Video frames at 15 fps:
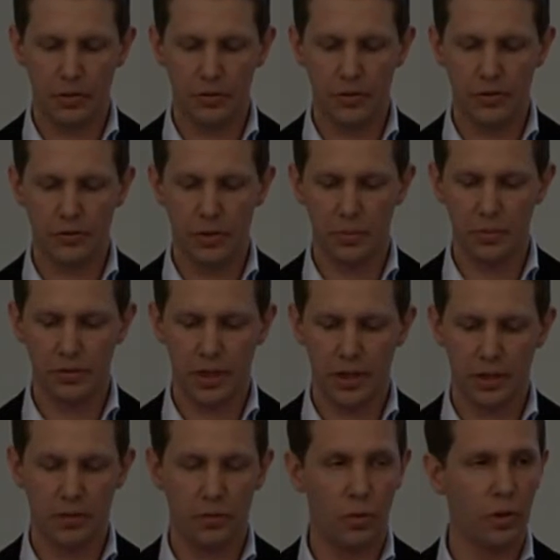About
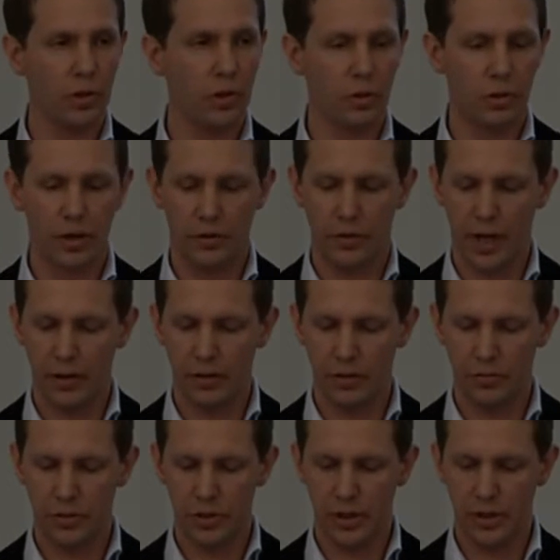50% of all newly
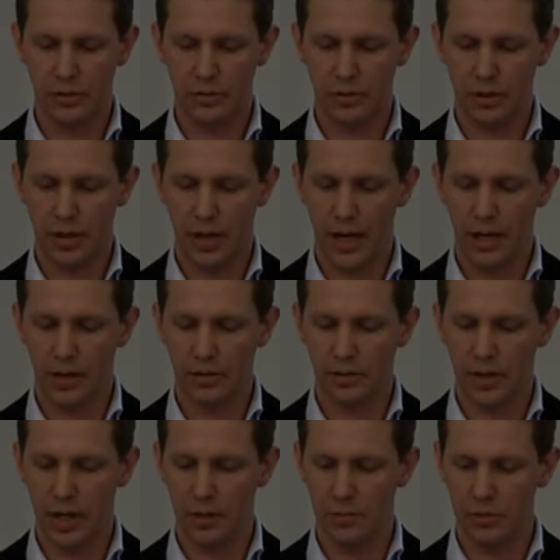arrived refugees
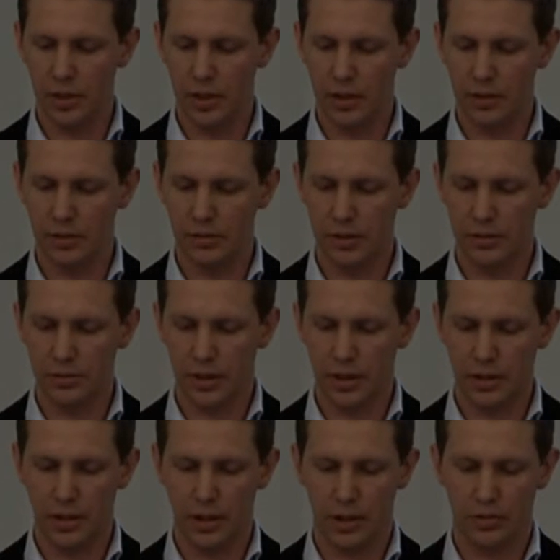and asylum seekers
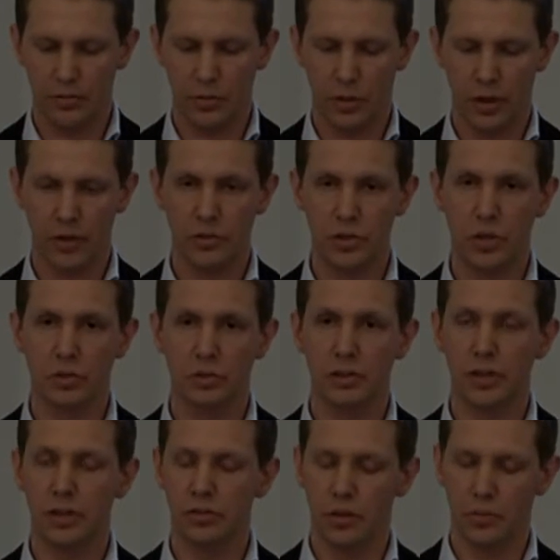since 1994 have
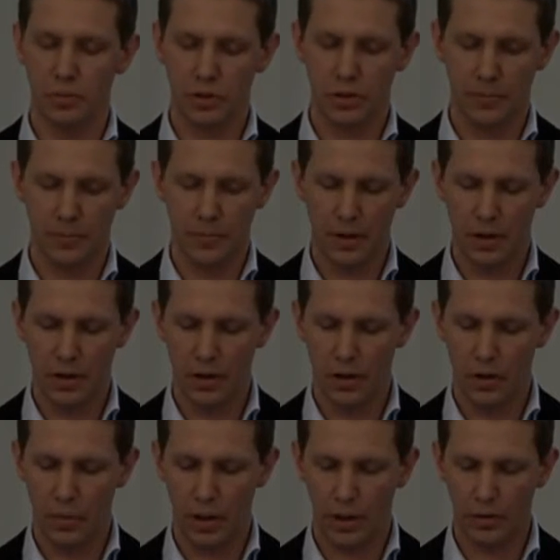chosen this option,
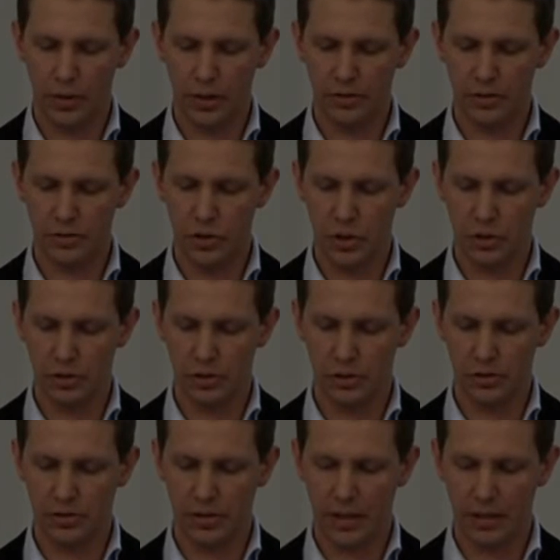while the rest have
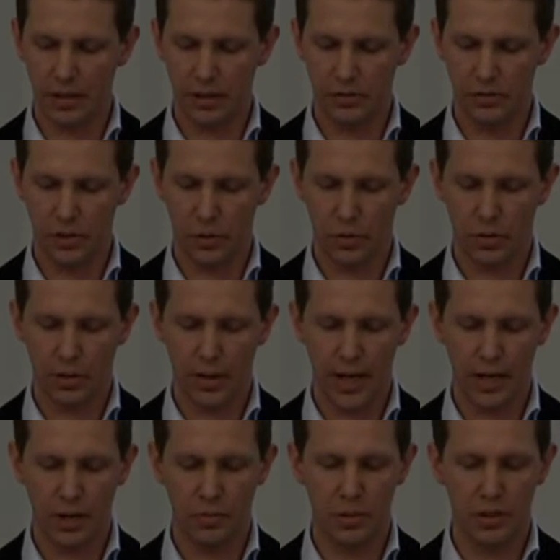chosen to settle in
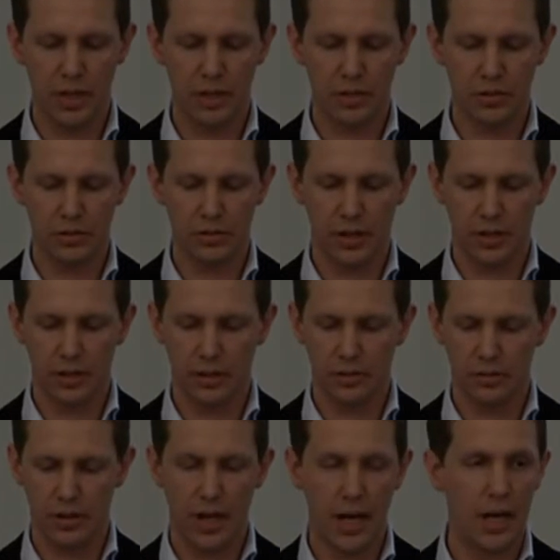so-called accommodation
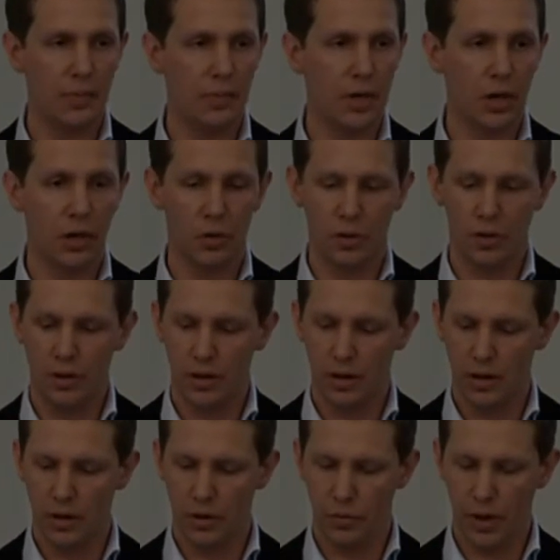centers, ABO,
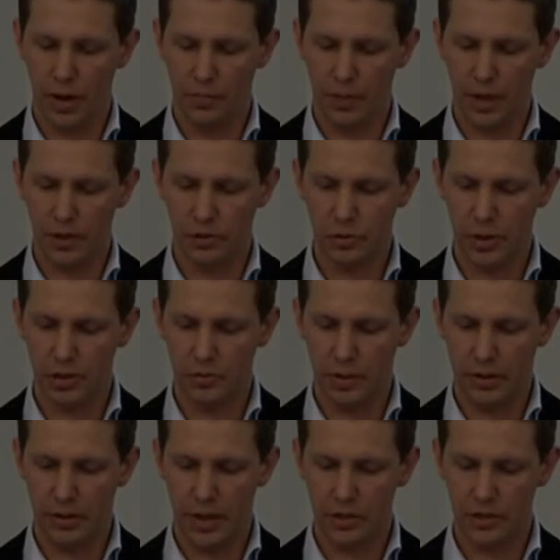run by the
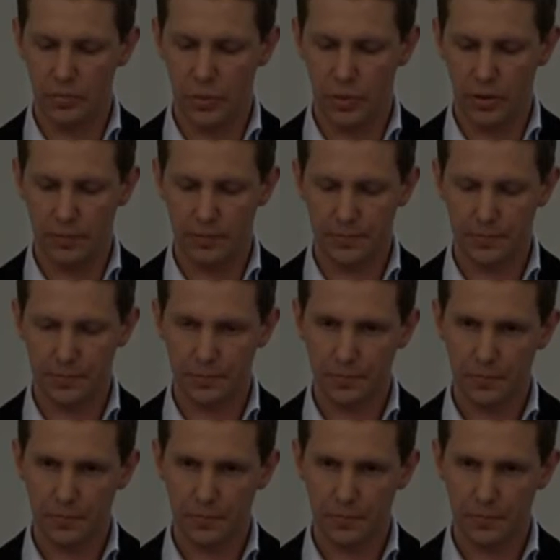Swedish Migration Board.